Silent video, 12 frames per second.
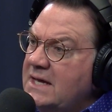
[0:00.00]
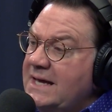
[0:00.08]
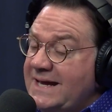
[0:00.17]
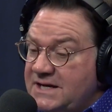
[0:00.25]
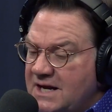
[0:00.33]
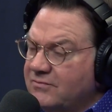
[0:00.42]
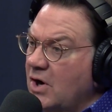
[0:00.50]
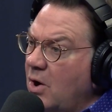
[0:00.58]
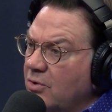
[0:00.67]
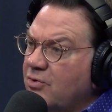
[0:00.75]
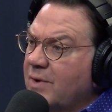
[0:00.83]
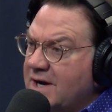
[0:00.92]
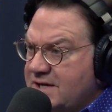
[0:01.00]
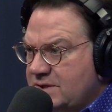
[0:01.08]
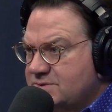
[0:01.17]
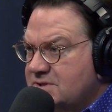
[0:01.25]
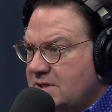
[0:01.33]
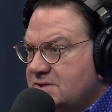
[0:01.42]
He never owned a radio
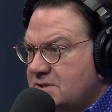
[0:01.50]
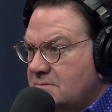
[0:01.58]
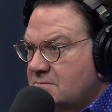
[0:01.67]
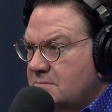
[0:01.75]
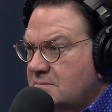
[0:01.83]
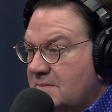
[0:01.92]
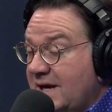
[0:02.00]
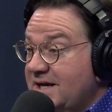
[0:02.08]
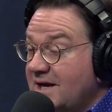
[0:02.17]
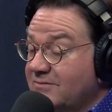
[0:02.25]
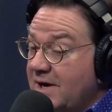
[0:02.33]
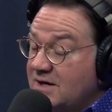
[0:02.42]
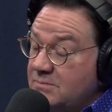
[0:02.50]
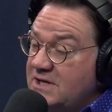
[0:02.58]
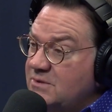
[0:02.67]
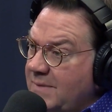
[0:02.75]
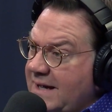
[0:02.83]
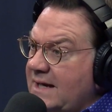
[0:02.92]
station. He never had to be
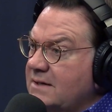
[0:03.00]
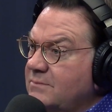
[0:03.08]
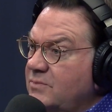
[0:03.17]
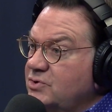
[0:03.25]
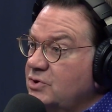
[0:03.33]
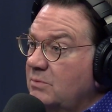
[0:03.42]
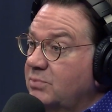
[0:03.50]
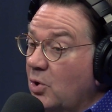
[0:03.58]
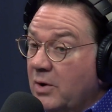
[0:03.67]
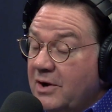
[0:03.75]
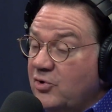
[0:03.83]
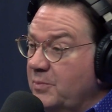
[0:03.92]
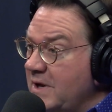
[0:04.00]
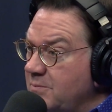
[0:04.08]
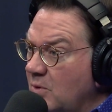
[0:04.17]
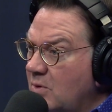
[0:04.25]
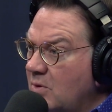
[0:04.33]
the man to employ other people.